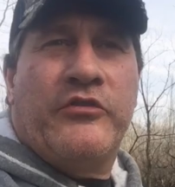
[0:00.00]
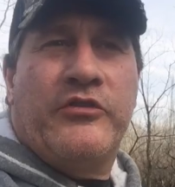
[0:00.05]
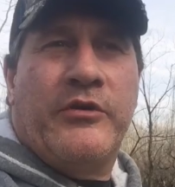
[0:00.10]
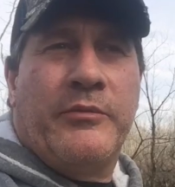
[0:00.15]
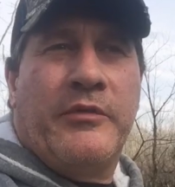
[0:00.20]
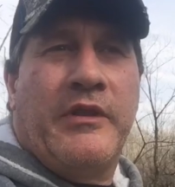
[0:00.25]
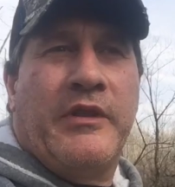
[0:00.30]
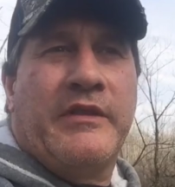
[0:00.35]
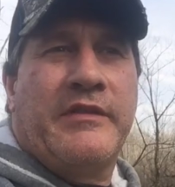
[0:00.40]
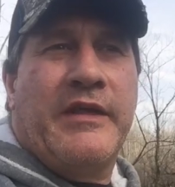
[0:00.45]
or
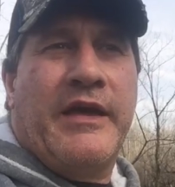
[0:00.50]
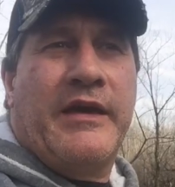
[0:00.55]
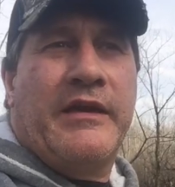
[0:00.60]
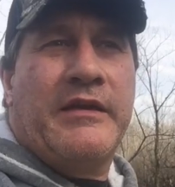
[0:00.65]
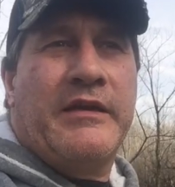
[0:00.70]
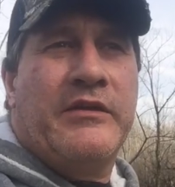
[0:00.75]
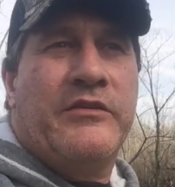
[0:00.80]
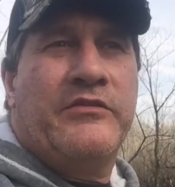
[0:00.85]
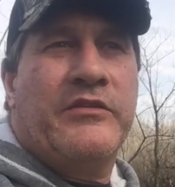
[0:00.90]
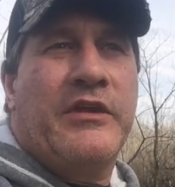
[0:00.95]
something like
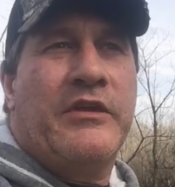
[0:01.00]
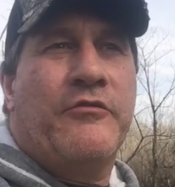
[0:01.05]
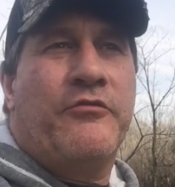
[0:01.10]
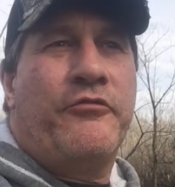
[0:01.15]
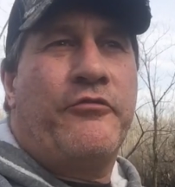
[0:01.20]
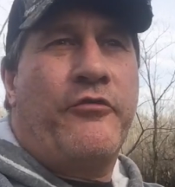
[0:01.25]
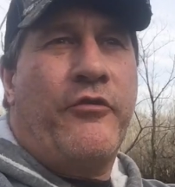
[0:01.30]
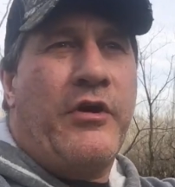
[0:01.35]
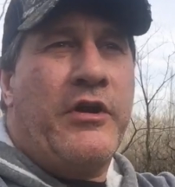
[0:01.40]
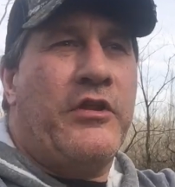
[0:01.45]
that is in
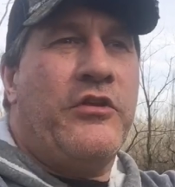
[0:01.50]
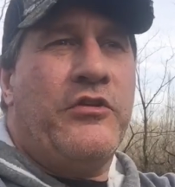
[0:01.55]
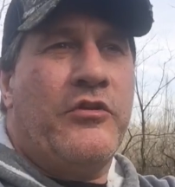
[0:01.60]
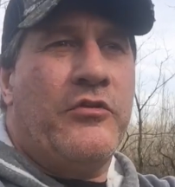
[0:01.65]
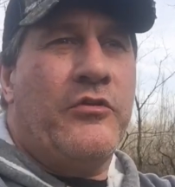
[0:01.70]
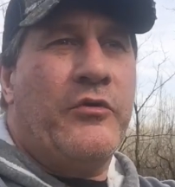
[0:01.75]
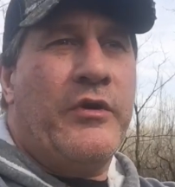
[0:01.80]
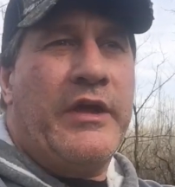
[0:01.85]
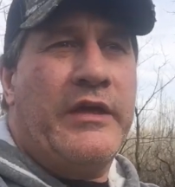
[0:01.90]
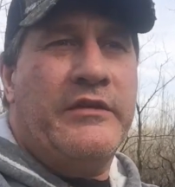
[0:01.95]
front of
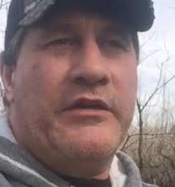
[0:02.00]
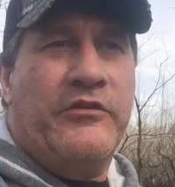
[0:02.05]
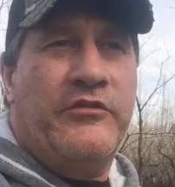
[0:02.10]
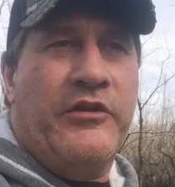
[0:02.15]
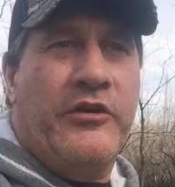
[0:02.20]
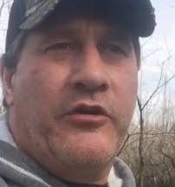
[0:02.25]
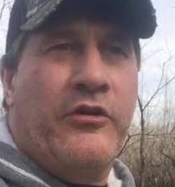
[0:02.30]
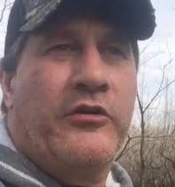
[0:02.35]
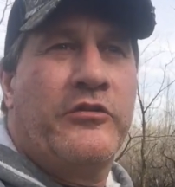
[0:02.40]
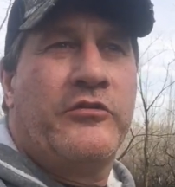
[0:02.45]
you, and the
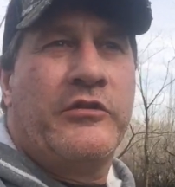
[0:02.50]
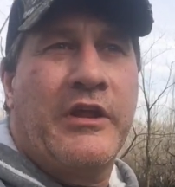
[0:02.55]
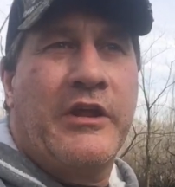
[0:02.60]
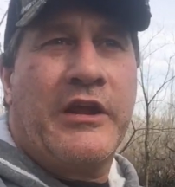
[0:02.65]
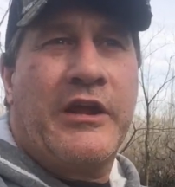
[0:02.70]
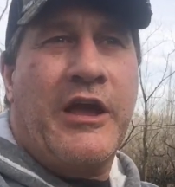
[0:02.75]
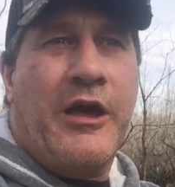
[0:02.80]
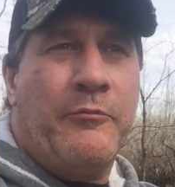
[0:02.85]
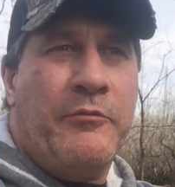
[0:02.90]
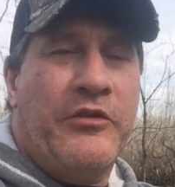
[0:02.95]
deer are
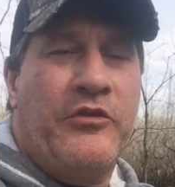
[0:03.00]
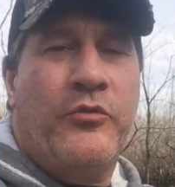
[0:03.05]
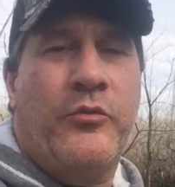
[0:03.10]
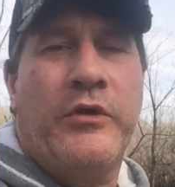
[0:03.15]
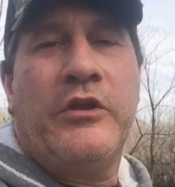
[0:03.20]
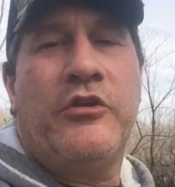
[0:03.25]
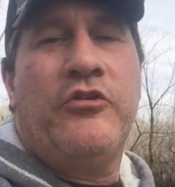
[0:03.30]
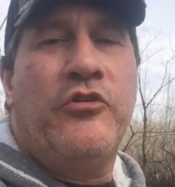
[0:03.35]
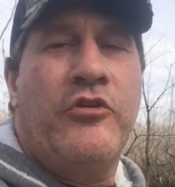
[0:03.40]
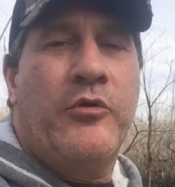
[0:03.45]
going to come
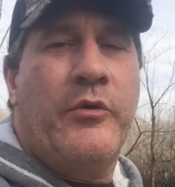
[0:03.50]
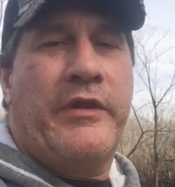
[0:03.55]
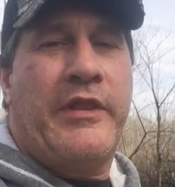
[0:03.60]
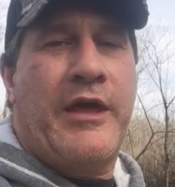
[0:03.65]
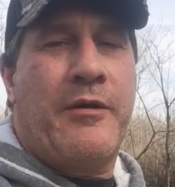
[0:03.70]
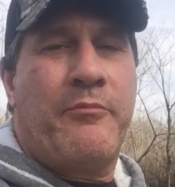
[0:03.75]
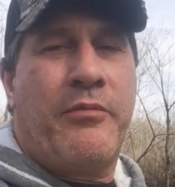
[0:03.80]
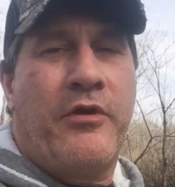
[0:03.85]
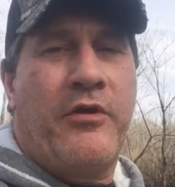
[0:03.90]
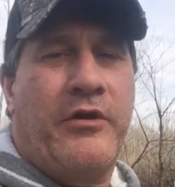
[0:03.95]
between you and
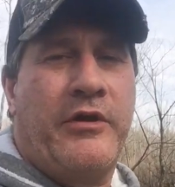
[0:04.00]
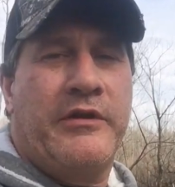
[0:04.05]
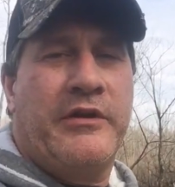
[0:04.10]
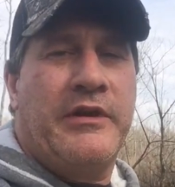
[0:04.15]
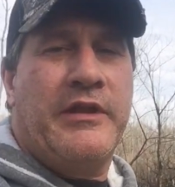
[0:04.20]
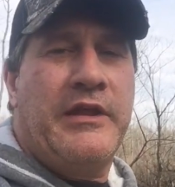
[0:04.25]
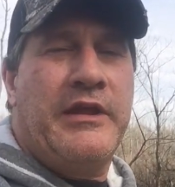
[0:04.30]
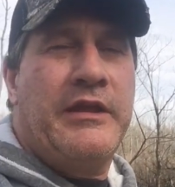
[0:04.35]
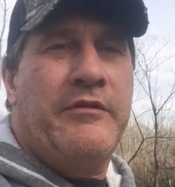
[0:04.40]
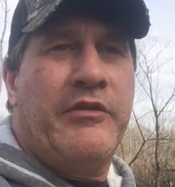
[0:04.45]
that pond
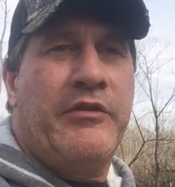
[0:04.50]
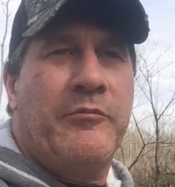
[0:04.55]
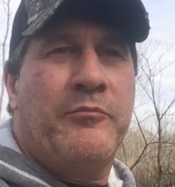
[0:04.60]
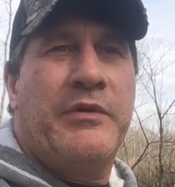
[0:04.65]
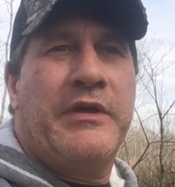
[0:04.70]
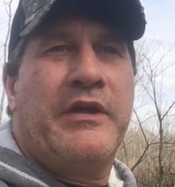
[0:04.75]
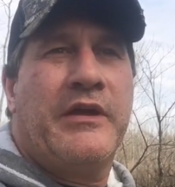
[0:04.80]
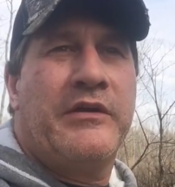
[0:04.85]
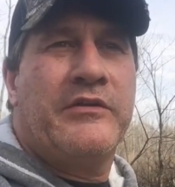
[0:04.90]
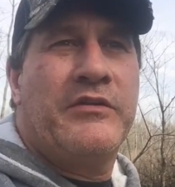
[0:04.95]
in the evening,
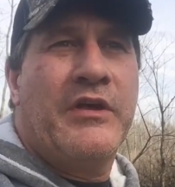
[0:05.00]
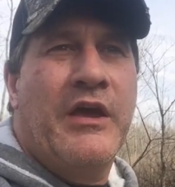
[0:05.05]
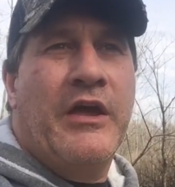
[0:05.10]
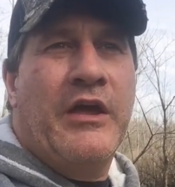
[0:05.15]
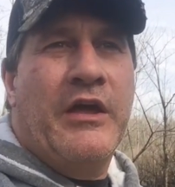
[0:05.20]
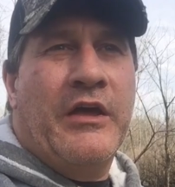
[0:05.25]
because